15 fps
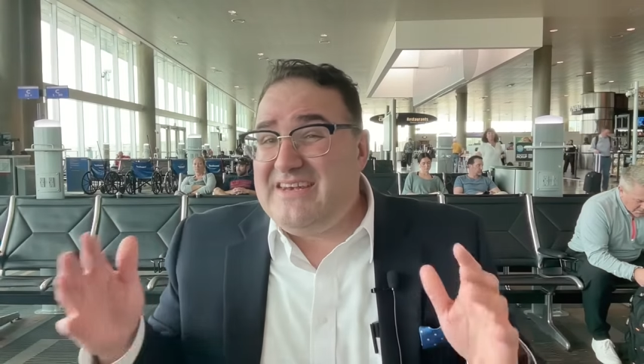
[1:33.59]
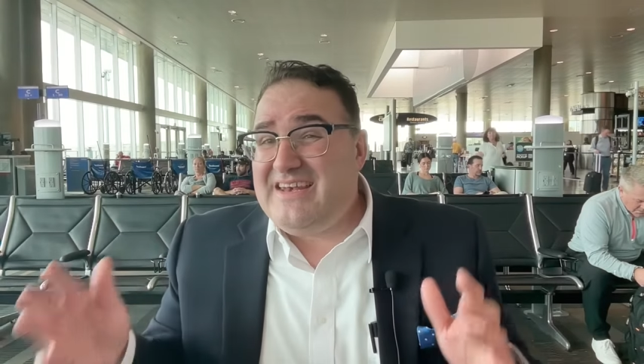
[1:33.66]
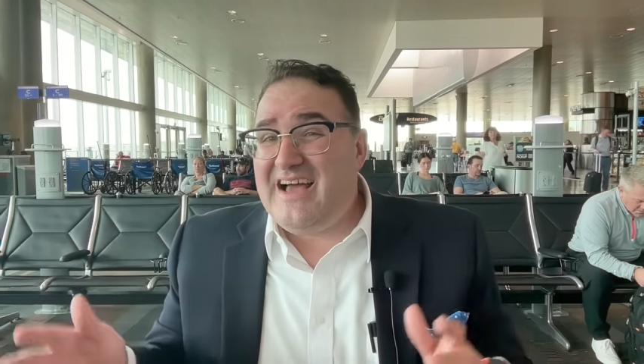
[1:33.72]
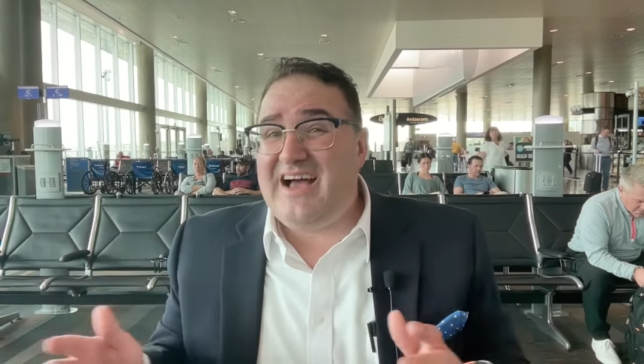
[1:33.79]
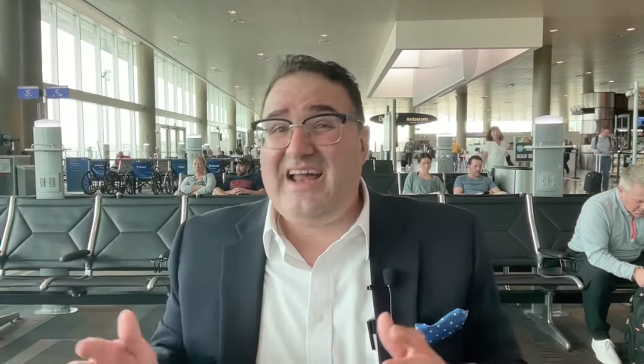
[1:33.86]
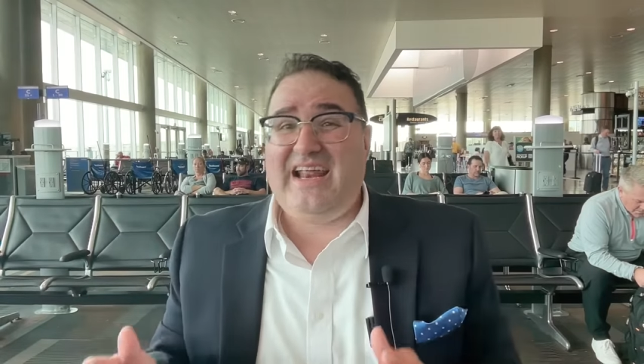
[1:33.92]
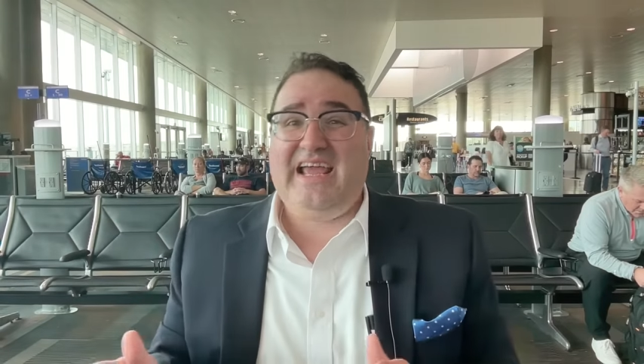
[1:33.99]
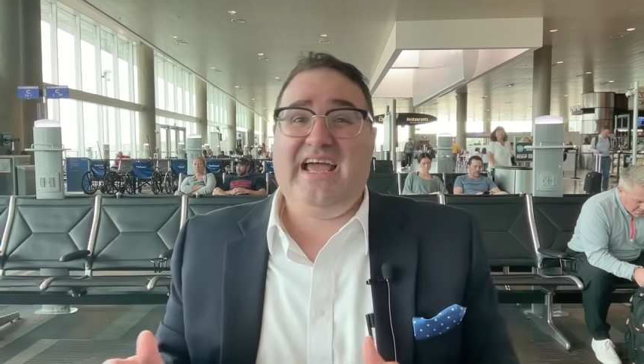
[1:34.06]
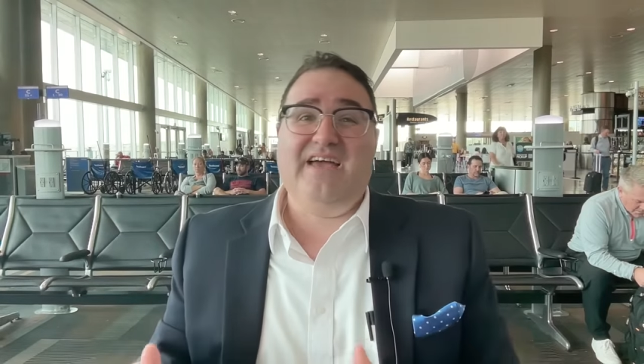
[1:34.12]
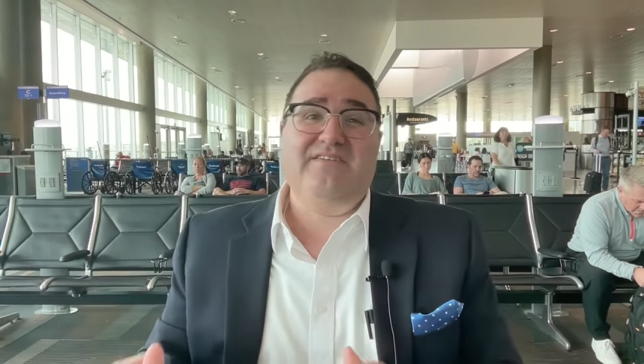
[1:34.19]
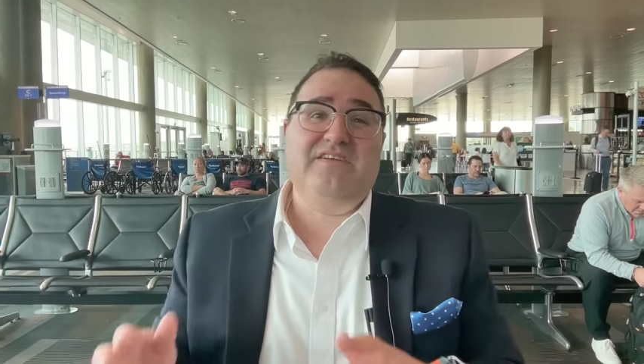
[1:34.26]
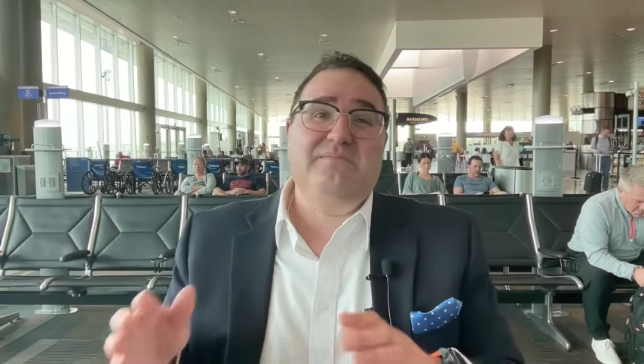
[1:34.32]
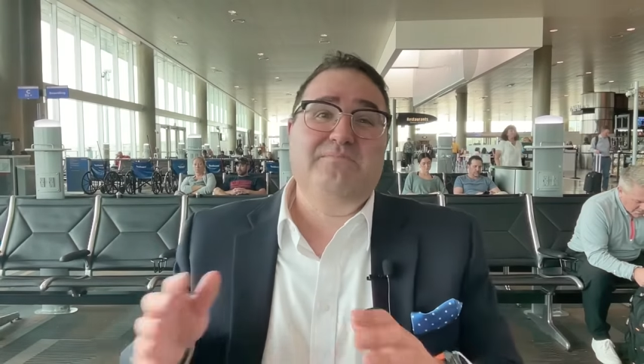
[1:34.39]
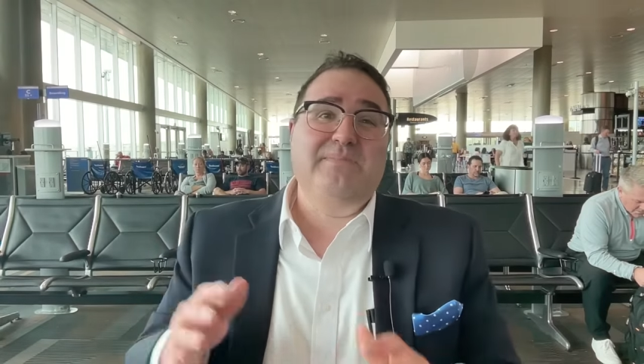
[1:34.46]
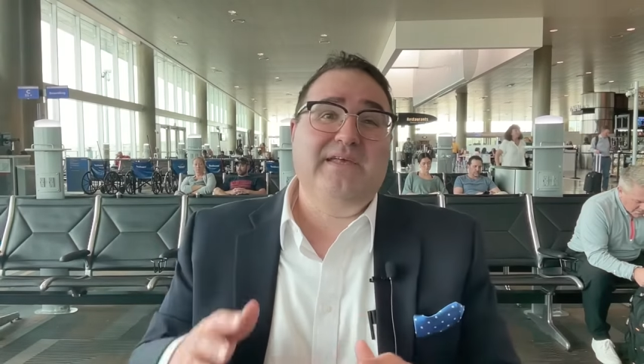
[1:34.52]
not
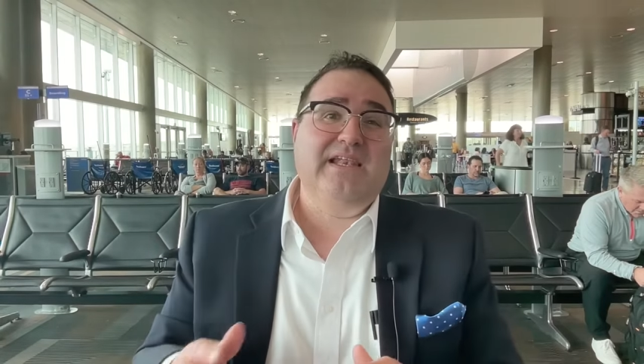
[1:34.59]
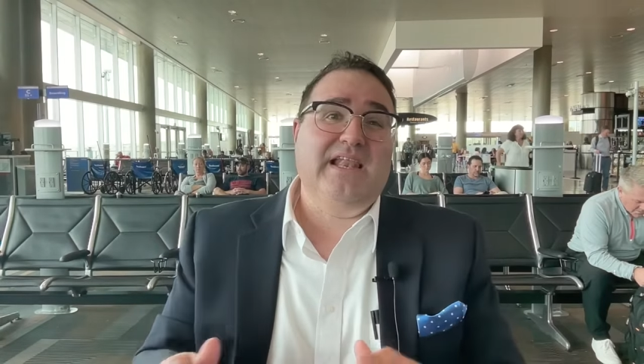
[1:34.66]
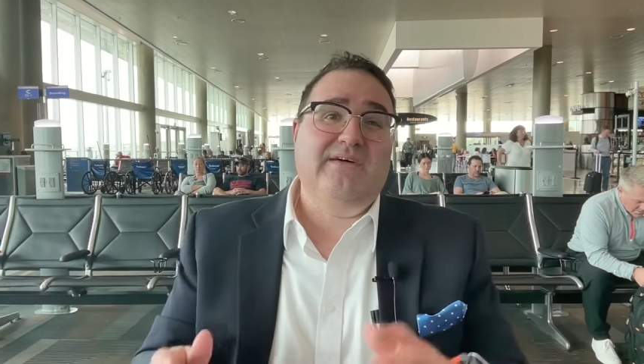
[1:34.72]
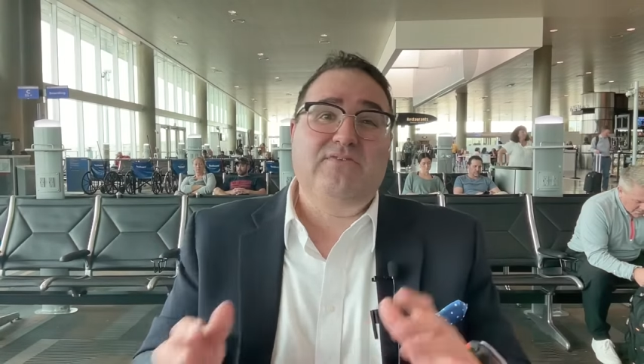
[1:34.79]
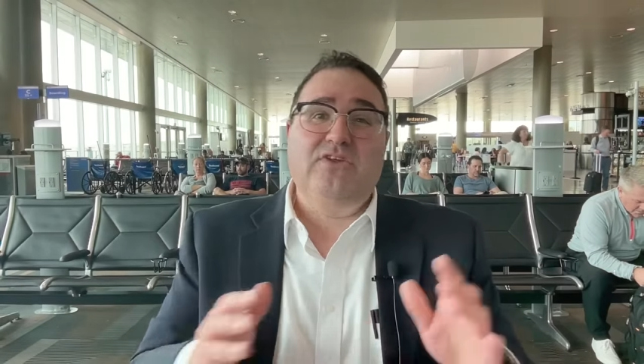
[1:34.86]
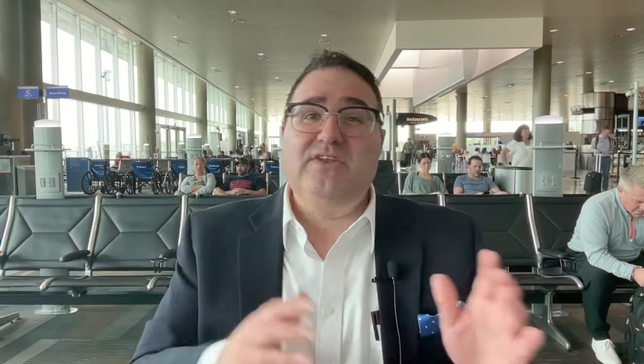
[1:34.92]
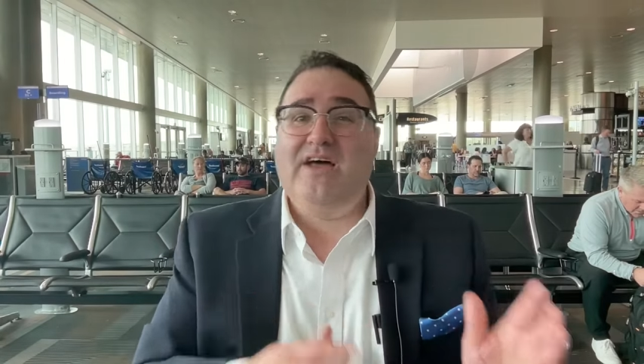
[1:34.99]
having mid level,